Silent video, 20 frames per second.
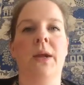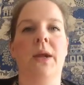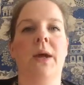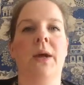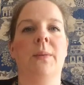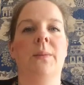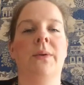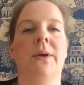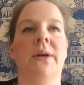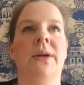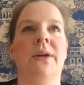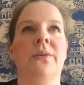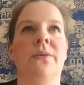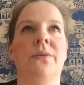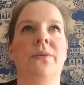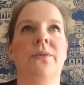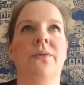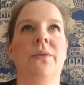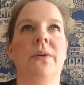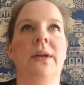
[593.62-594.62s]
and we're going
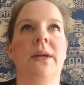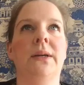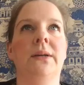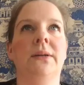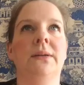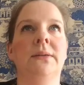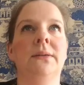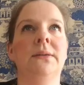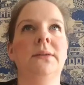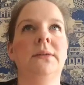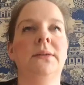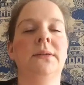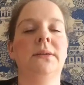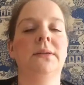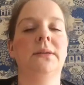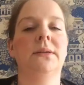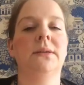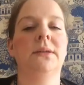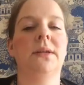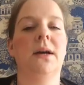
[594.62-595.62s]
to feel
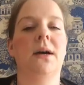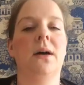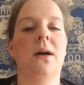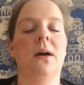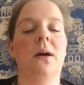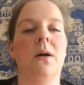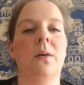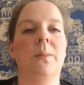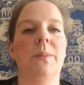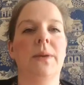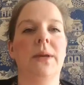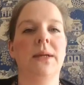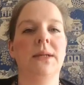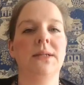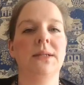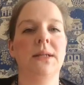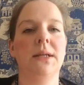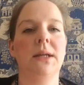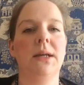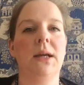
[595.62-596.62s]
that heart
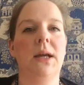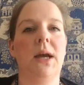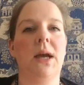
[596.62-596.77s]
beating,